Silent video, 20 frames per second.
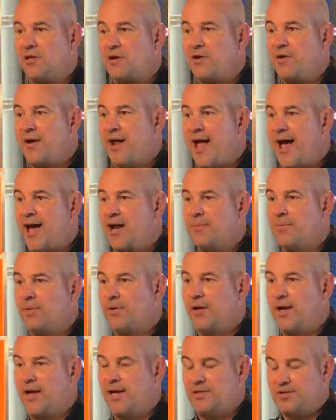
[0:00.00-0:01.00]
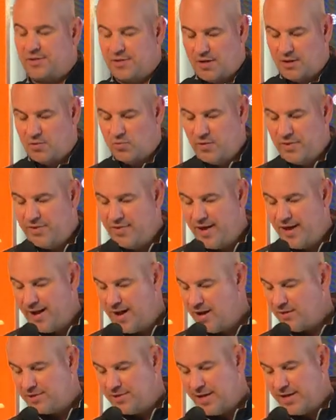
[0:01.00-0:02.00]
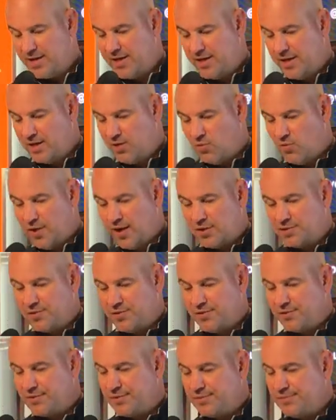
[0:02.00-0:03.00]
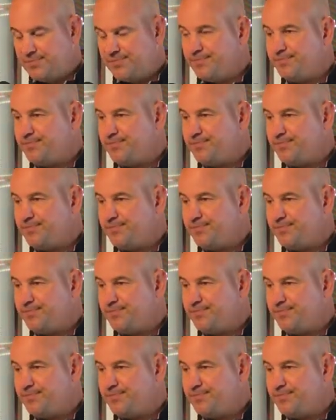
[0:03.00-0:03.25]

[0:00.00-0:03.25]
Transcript: learn how to play. So with that, I'll take any questions.